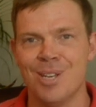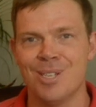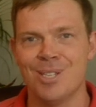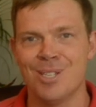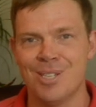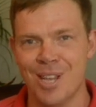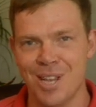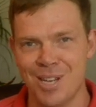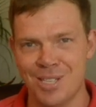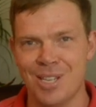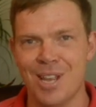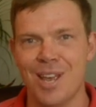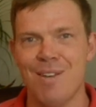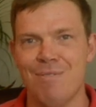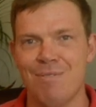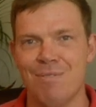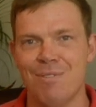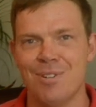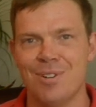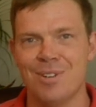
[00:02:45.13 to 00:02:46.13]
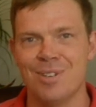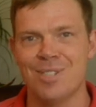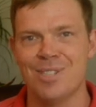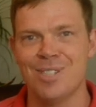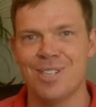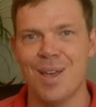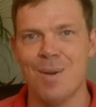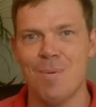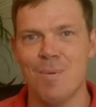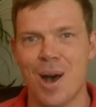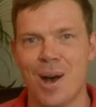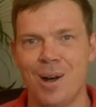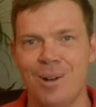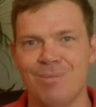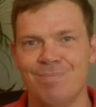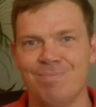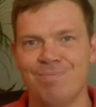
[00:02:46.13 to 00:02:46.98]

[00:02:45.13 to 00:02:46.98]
Stay safe, stay well.